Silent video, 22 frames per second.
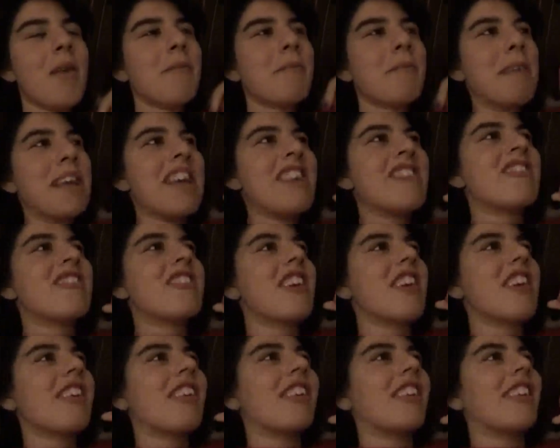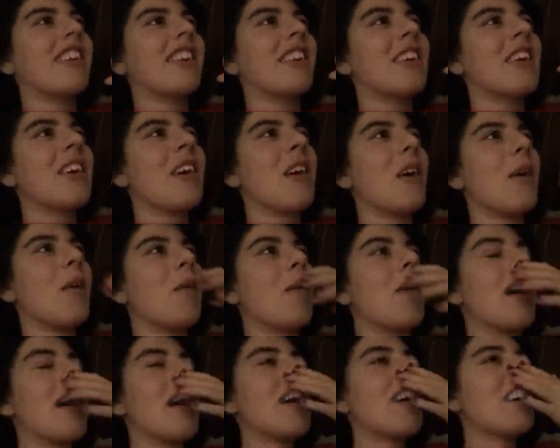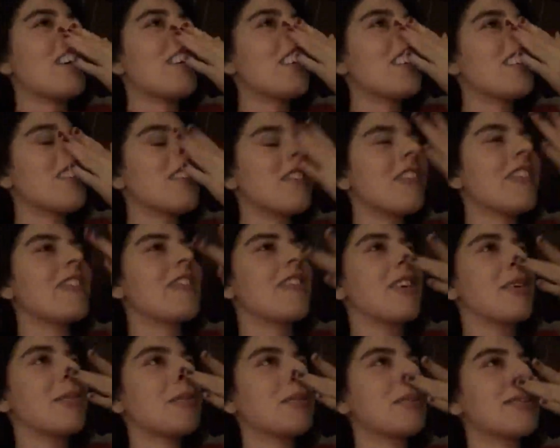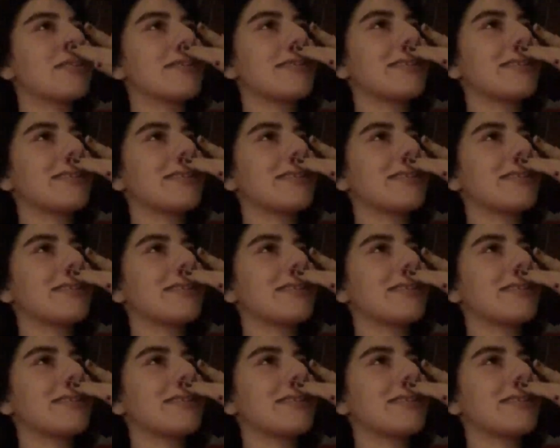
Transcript: Michelle, why aren't you and Robert